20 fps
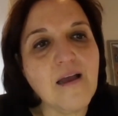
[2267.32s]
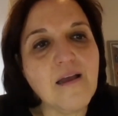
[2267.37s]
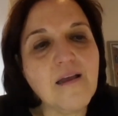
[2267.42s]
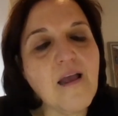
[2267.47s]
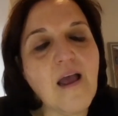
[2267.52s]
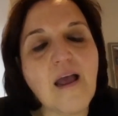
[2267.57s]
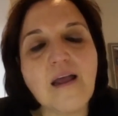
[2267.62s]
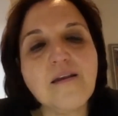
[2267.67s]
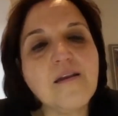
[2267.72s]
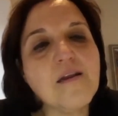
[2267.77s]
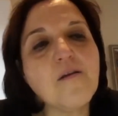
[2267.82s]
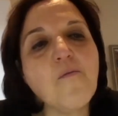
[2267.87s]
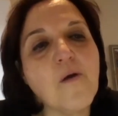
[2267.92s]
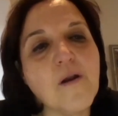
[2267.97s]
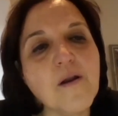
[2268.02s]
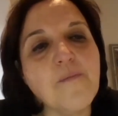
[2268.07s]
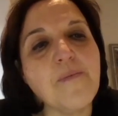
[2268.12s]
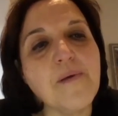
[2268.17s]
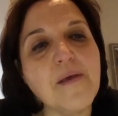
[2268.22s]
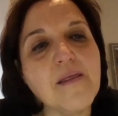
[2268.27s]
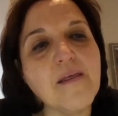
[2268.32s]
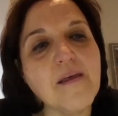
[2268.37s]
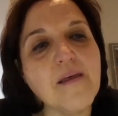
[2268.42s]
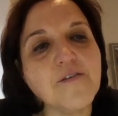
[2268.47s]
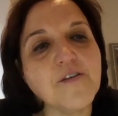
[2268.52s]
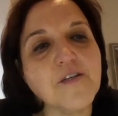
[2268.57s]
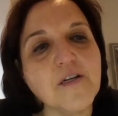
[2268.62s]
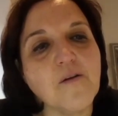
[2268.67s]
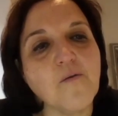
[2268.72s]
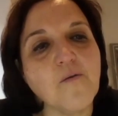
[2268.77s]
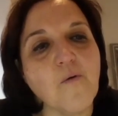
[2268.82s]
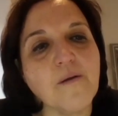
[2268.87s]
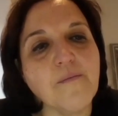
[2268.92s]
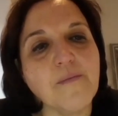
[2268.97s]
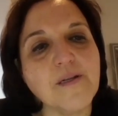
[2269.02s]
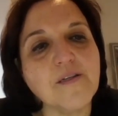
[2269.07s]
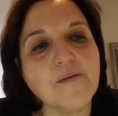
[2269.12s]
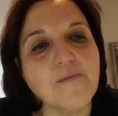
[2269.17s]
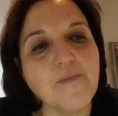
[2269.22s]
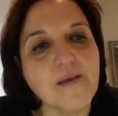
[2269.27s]
I didn't want to be there if she didn't want
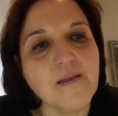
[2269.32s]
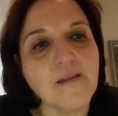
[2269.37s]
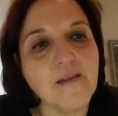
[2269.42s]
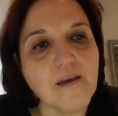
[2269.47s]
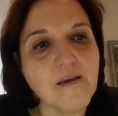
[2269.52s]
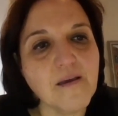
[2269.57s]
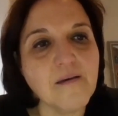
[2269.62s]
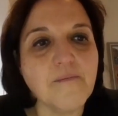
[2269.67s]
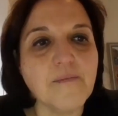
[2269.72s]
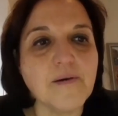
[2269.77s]
me to be there.